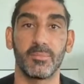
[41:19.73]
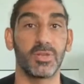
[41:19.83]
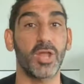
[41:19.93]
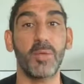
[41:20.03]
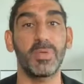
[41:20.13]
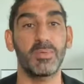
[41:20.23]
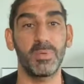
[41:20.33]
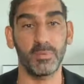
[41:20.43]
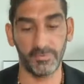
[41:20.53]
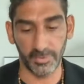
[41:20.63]
But not many
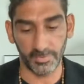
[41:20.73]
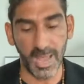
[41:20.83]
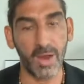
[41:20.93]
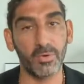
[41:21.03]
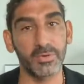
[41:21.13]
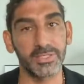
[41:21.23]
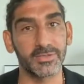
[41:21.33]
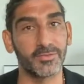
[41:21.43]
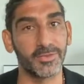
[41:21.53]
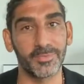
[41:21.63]
people feel
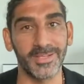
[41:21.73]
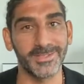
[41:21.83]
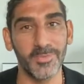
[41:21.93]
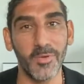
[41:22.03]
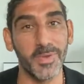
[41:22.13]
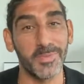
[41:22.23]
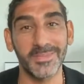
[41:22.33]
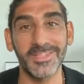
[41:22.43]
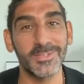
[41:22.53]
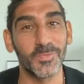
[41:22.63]
powerless over the present moment,
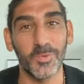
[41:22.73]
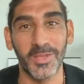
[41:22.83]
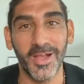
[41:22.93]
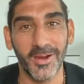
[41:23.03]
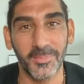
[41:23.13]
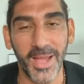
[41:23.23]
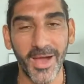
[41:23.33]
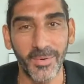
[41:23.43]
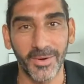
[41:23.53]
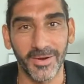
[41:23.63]
man. This is where we got our
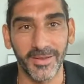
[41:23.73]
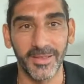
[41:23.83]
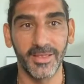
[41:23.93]
power.